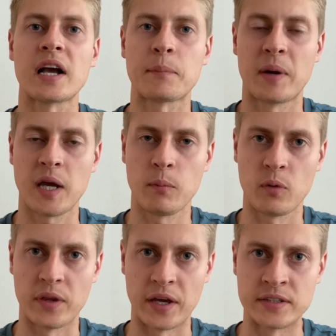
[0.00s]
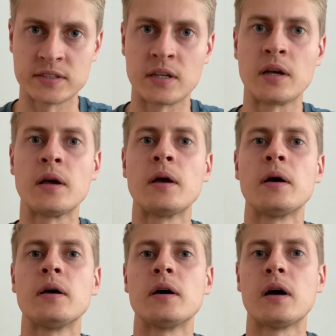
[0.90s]
payable days,
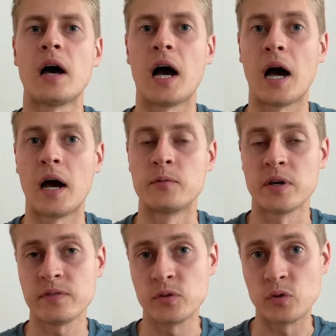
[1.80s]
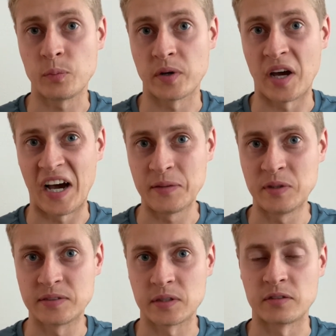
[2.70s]
revenue per
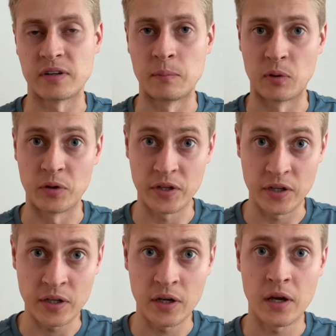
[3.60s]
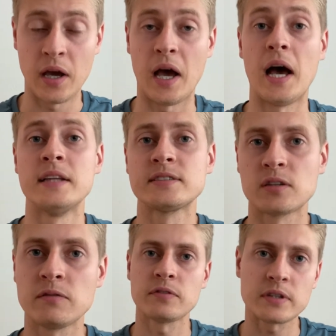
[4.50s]
administrative employee, and
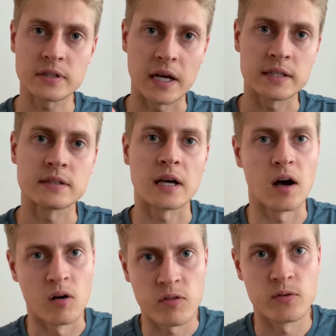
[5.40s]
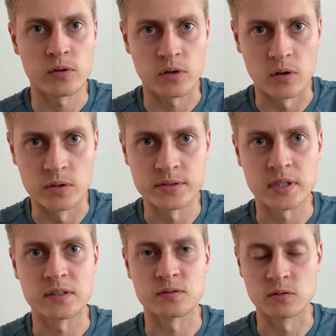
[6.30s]
something that author calls
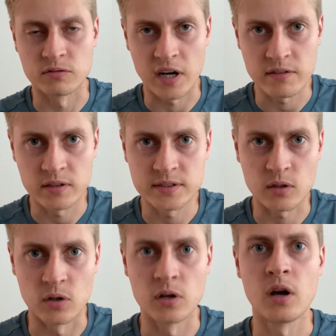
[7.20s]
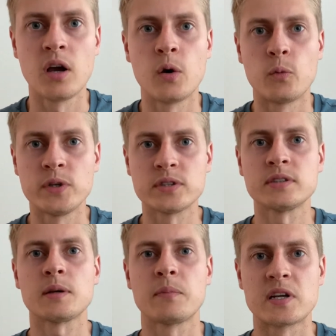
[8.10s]
survival score, which
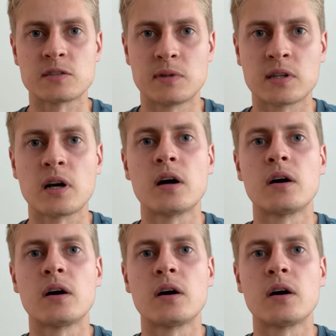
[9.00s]
is a benchmark